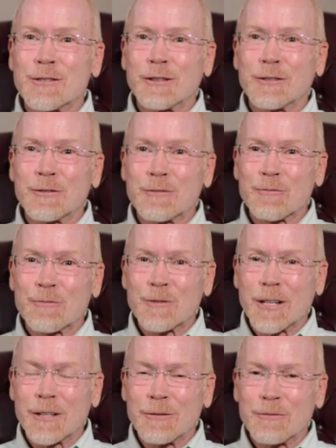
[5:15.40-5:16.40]
a
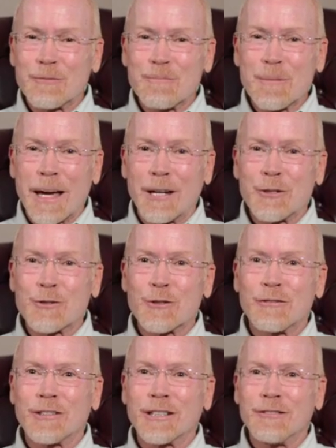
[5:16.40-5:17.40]

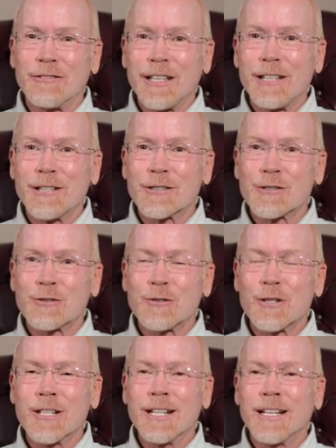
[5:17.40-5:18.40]
manager of a convenience
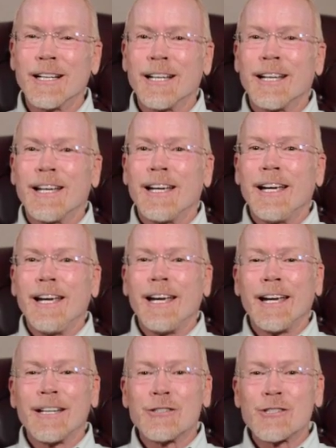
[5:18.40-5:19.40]
store,
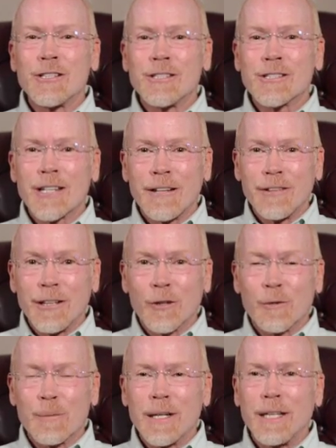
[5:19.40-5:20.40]
and she's saving
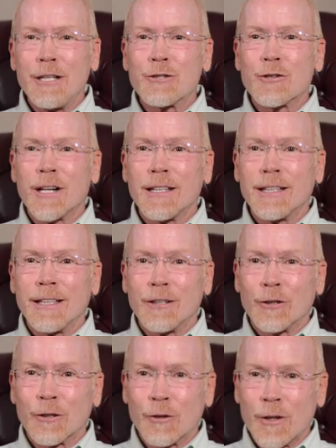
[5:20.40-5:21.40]
her money trying to
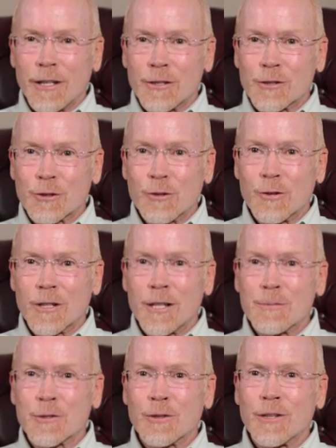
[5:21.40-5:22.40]
get her credit score
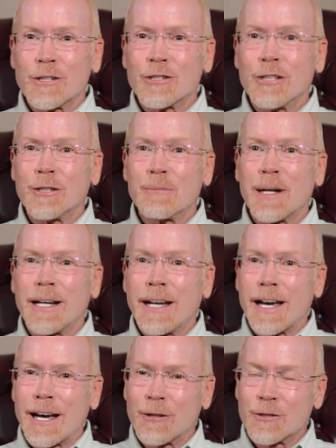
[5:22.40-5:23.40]
up so that she can buy
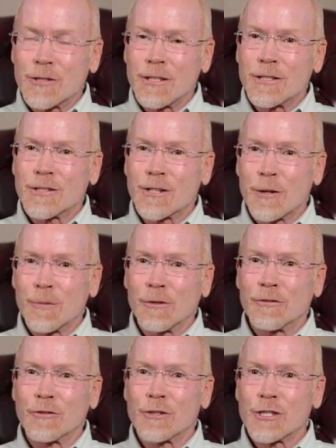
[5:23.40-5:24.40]
a house this
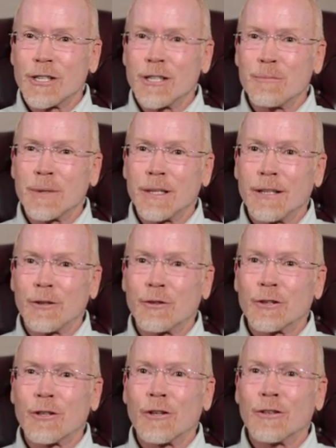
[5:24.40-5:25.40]
summer for she and Miguel
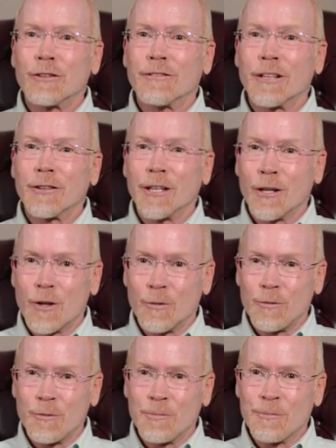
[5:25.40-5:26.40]
to call their very
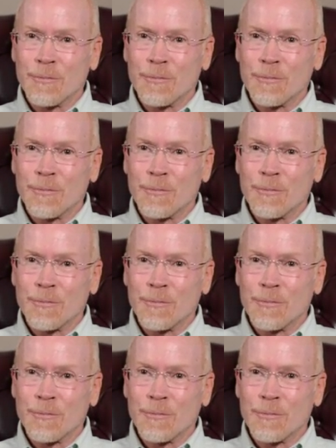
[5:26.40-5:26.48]
own.